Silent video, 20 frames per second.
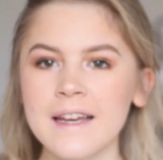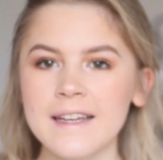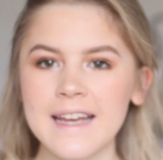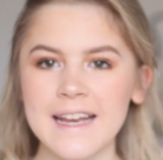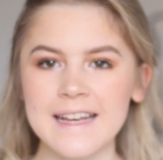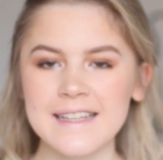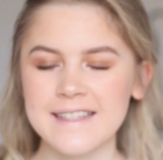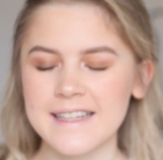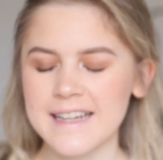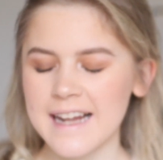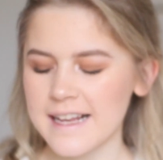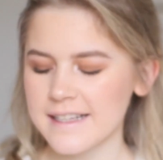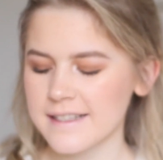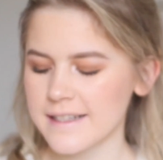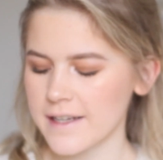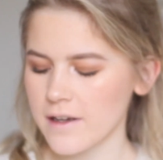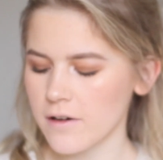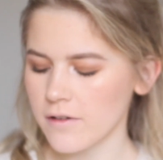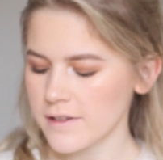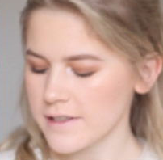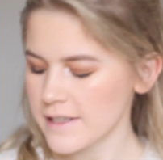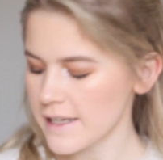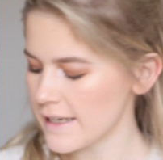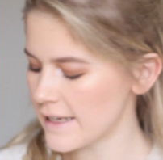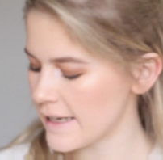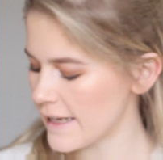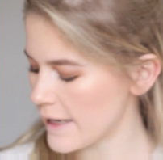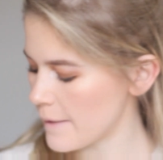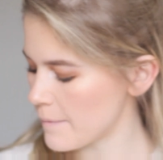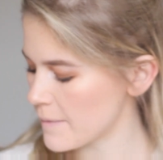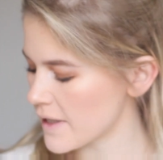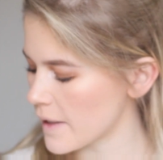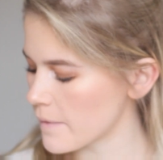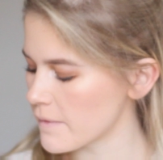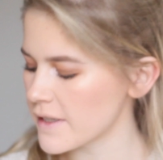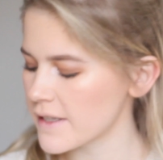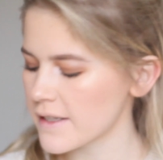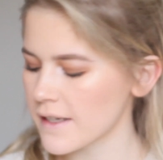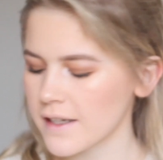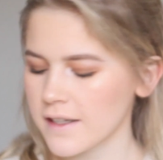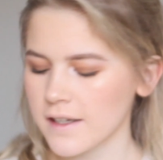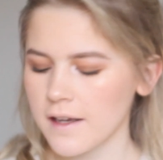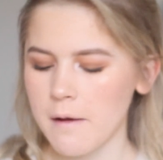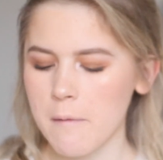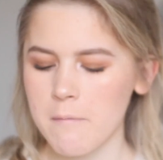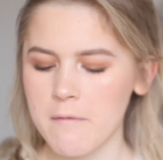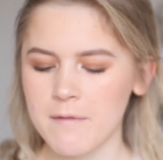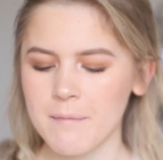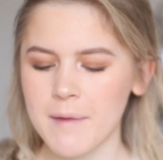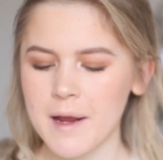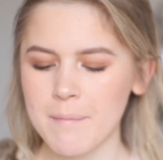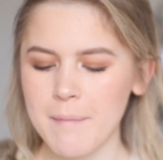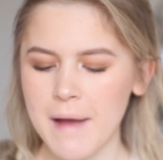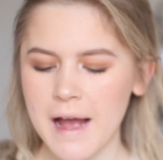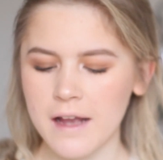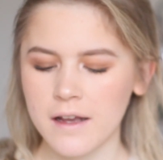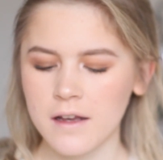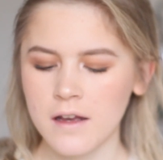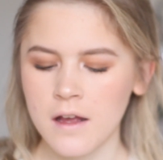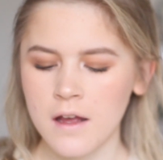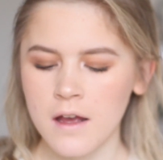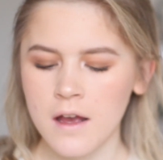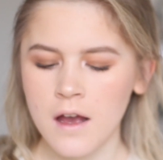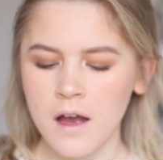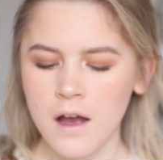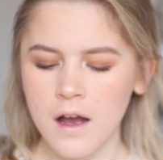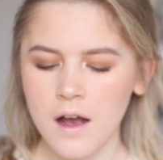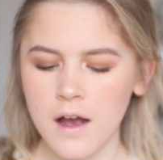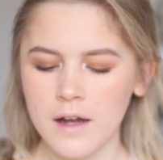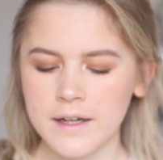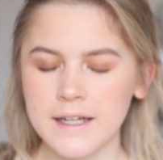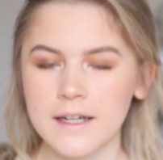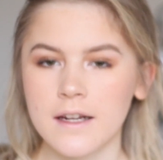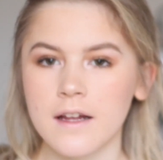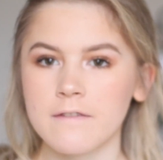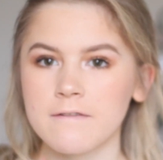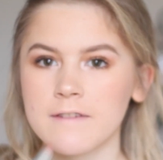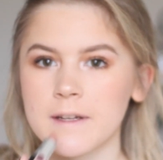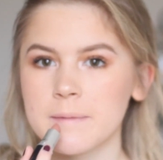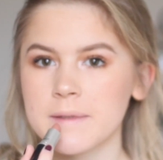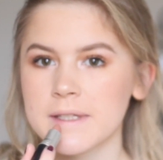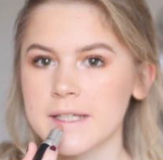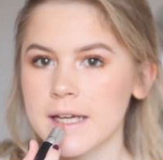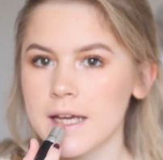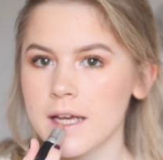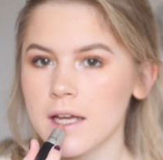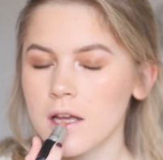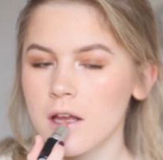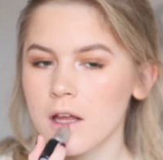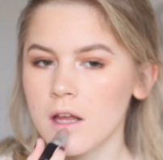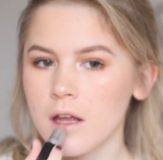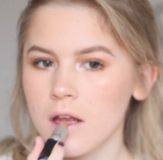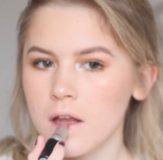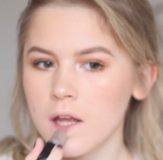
Okay, so lastly, onto lips. I'm just going to go in with my MAC Honey Love lipstick.